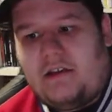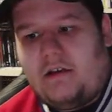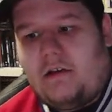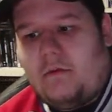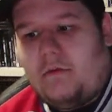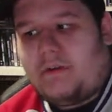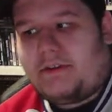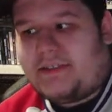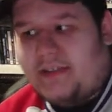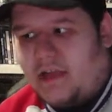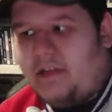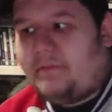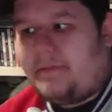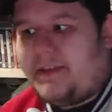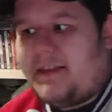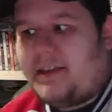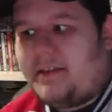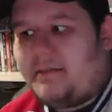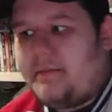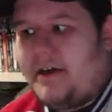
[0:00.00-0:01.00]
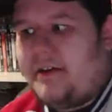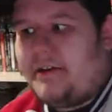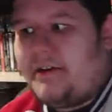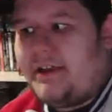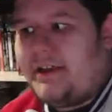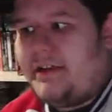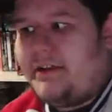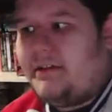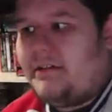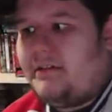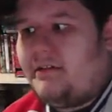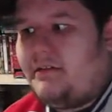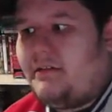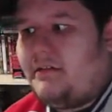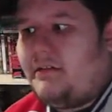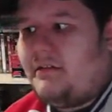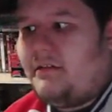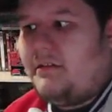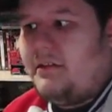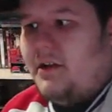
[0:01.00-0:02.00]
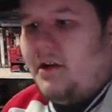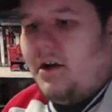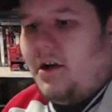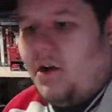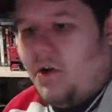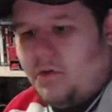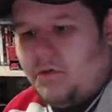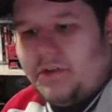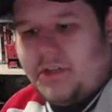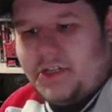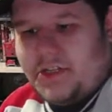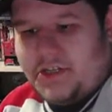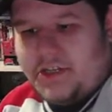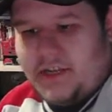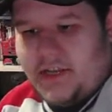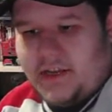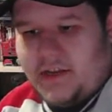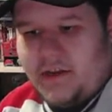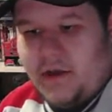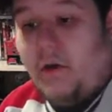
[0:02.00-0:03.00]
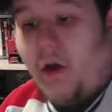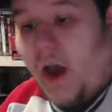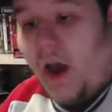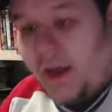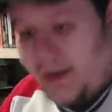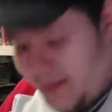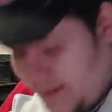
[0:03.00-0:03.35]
Which now I'm thinking about it. Holy shit! Oh, hockey